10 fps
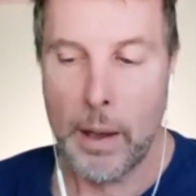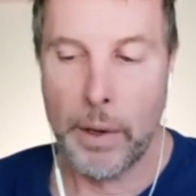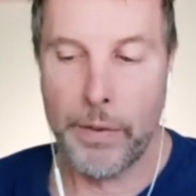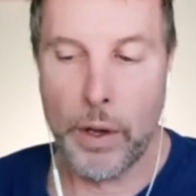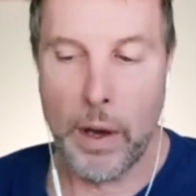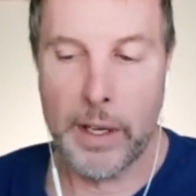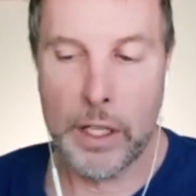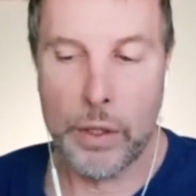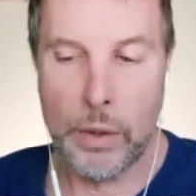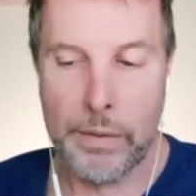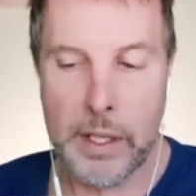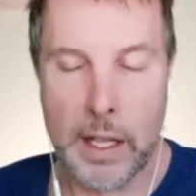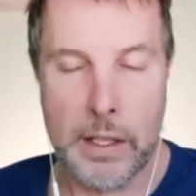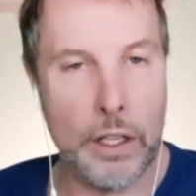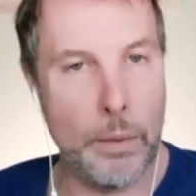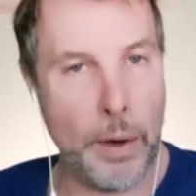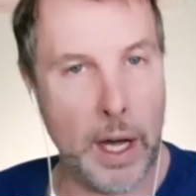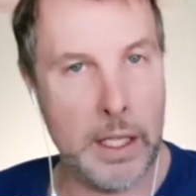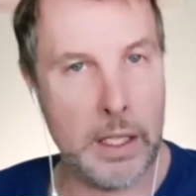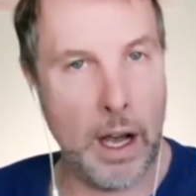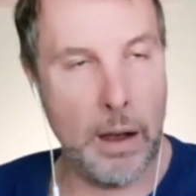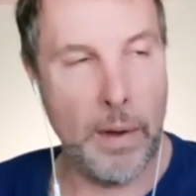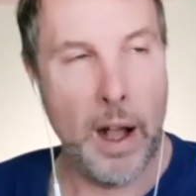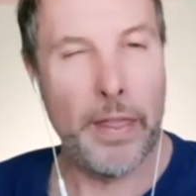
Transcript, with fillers: but if you have an intuitive sense and your body's calm